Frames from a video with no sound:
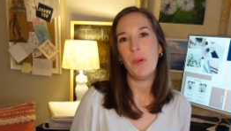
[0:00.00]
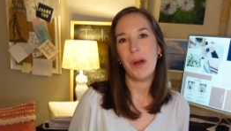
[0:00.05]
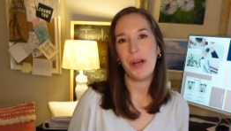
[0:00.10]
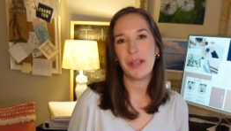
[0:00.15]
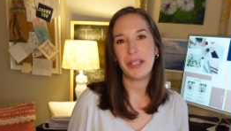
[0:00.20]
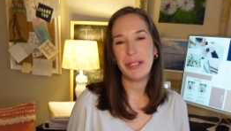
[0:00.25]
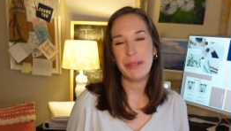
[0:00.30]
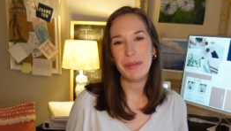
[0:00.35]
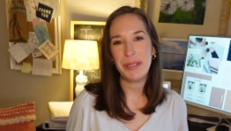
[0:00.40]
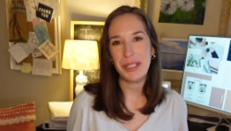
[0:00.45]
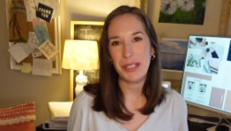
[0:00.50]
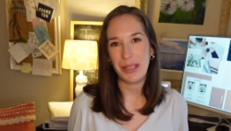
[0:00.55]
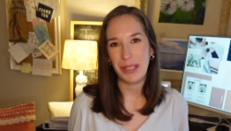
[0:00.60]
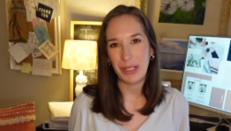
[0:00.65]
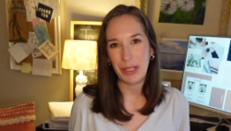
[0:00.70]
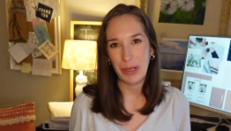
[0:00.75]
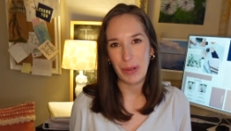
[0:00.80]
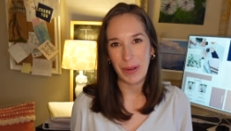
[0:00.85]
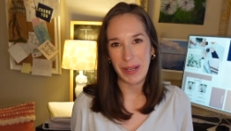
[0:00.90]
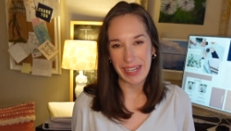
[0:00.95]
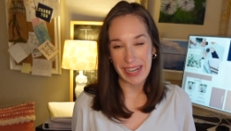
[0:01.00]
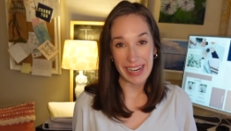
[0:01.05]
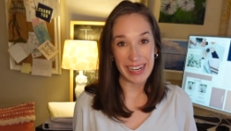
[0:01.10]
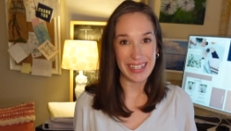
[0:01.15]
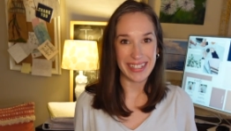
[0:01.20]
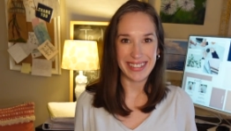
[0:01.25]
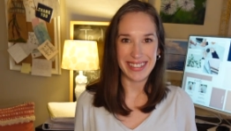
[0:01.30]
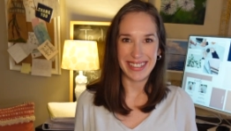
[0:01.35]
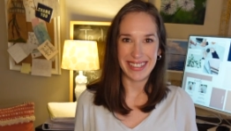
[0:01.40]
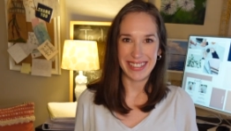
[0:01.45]
Welcome to the
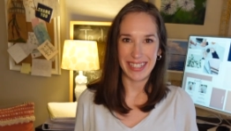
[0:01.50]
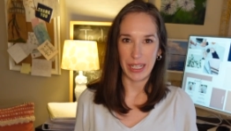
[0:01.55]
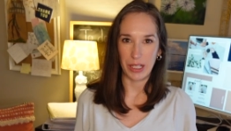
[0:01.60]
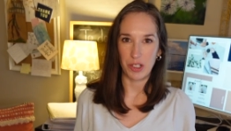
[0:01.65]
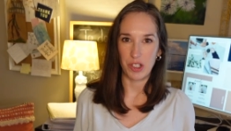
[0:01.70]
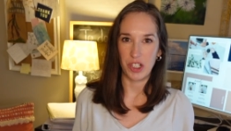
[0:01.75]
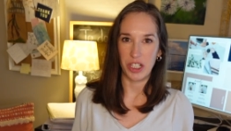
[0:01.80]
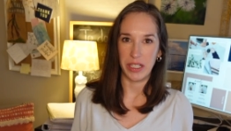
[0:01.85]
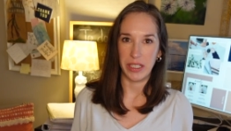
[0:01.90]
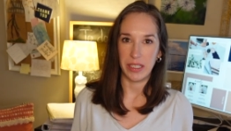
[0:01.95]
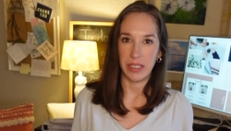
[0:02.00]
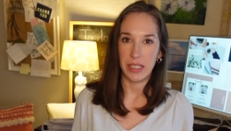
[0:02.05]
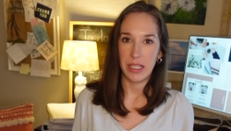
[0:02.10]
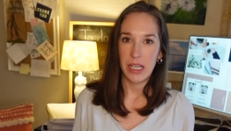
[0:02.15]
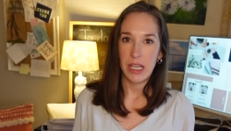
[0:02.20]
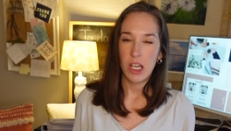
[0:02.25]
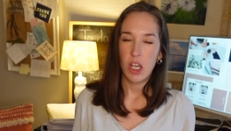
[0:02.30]
Create section.